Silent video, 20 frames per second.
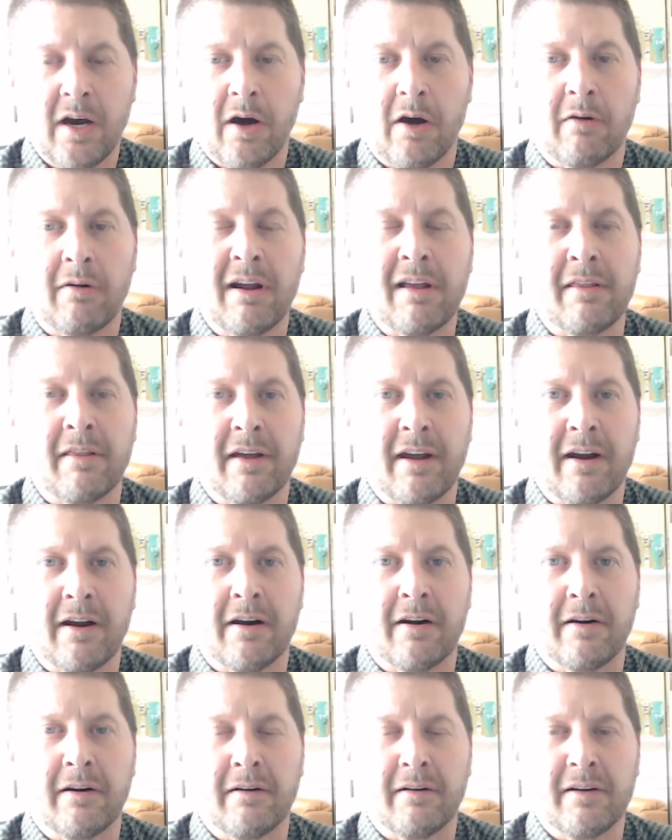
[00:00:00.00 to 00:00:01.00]
Right
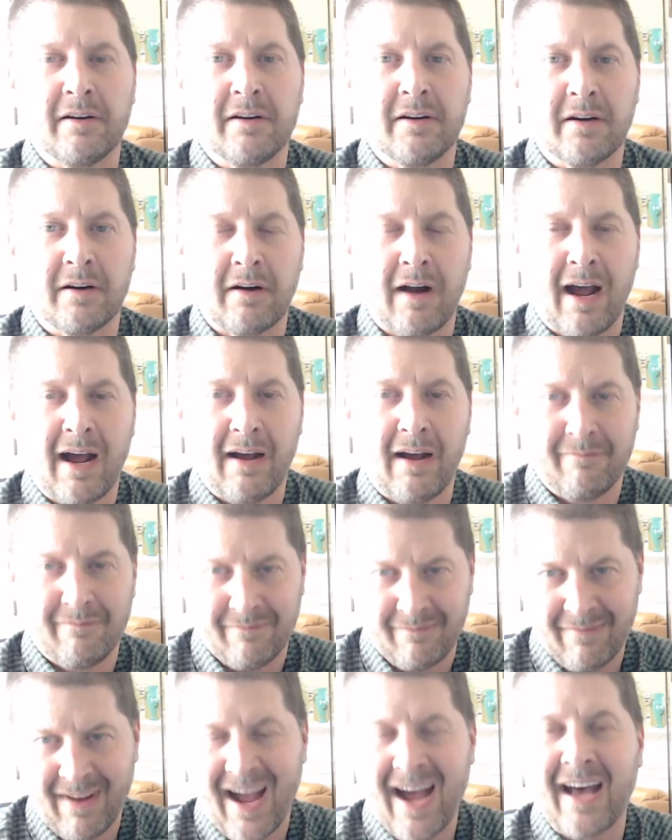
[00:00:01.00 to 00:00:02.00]
there, you're
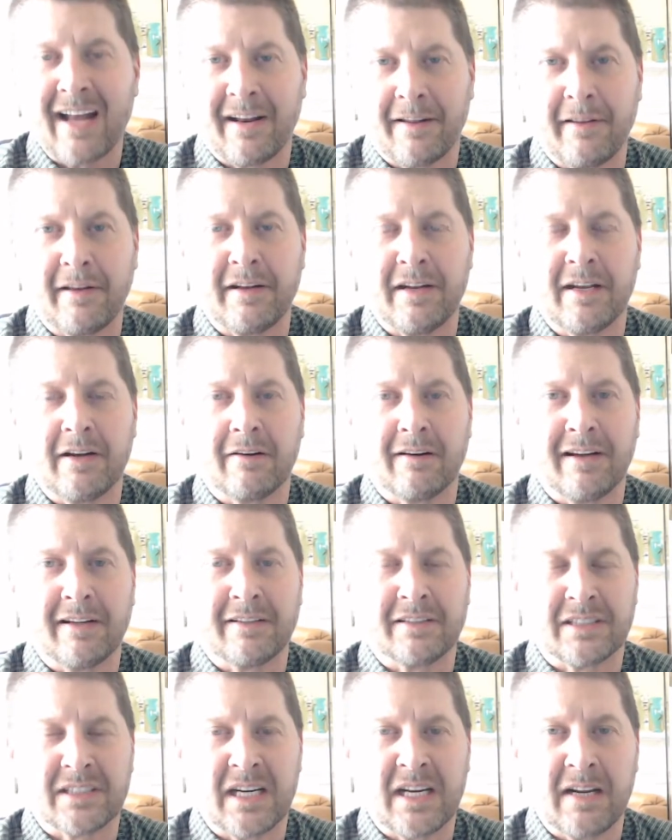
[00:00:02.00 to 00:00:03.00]
out of the deal. I
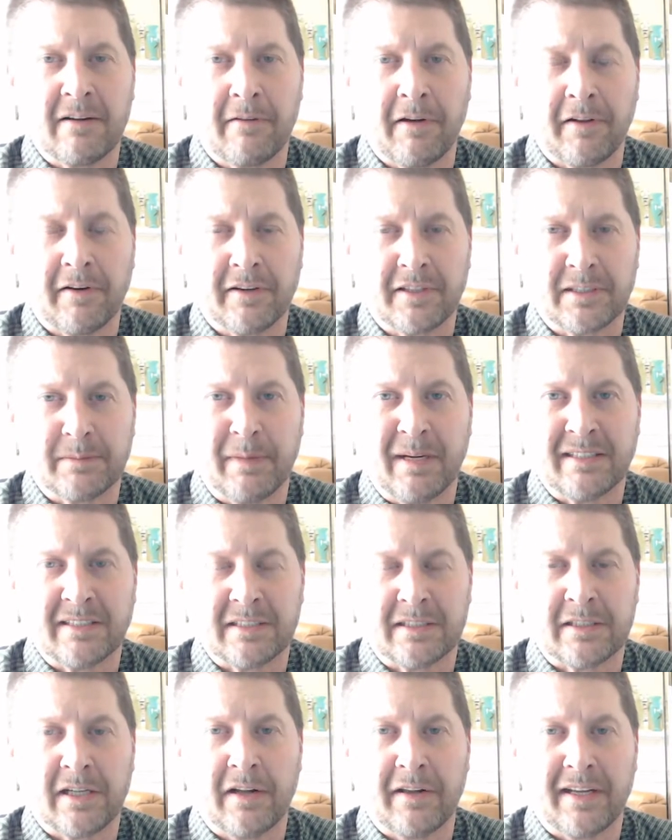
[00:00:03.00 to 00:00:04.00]
understand you have other
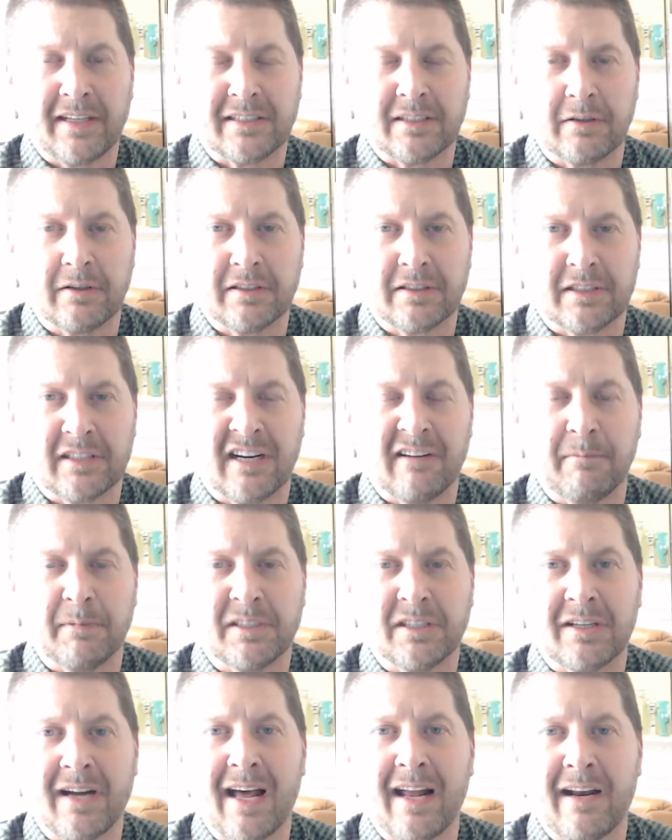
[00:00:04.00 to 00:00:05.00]
expenses, all that sort of stuff, but
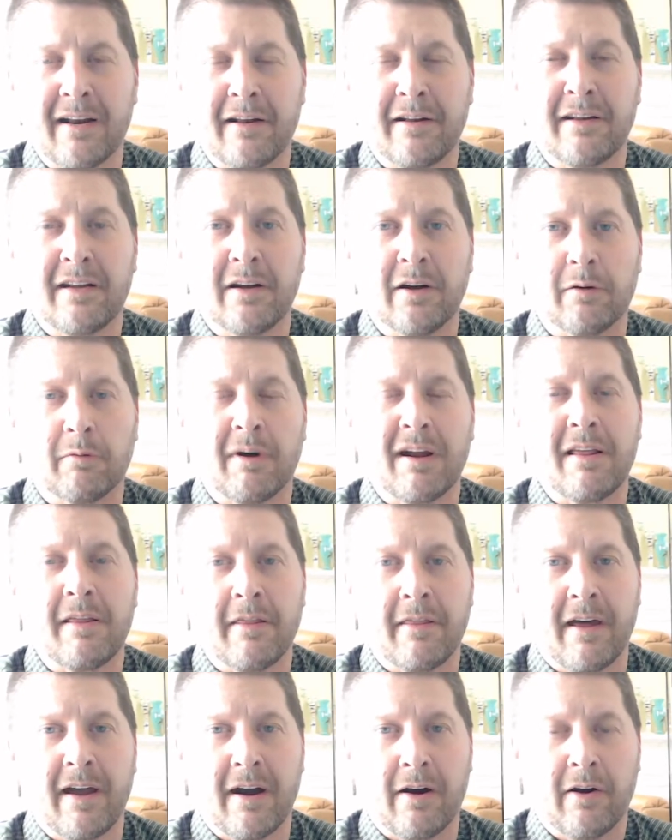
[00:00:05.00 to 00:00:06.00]
you're out of the deal right
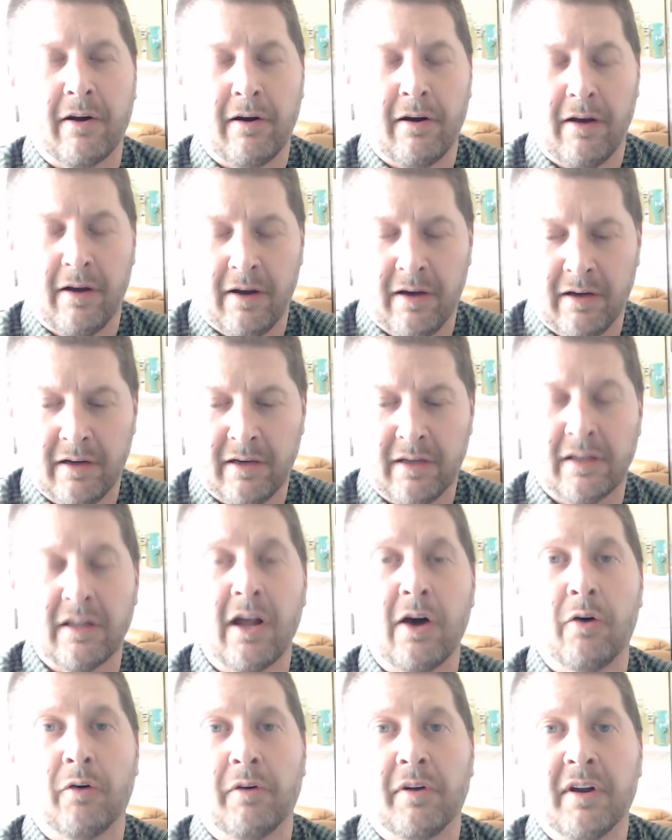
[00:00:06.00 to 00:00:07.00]
there uh,
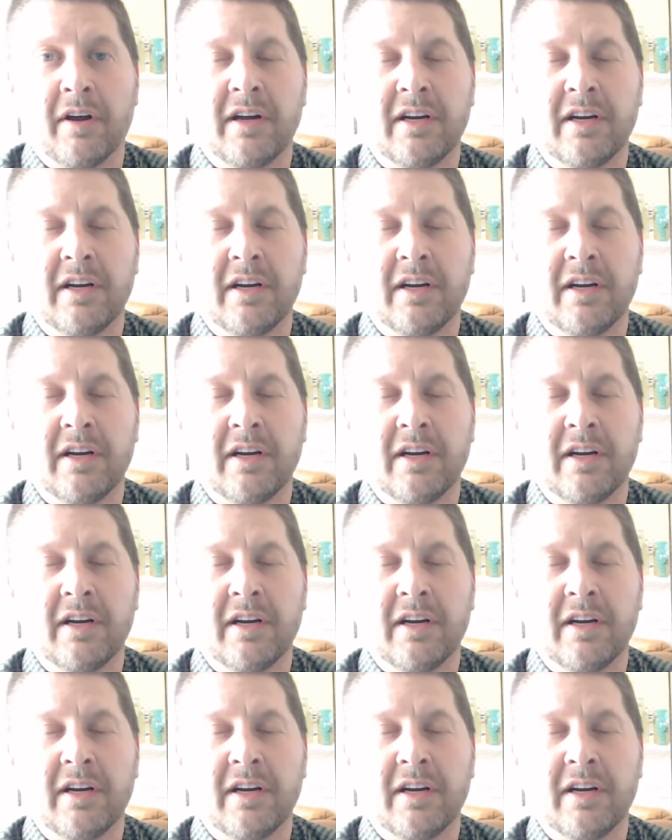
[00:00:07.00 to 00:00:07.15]
alone.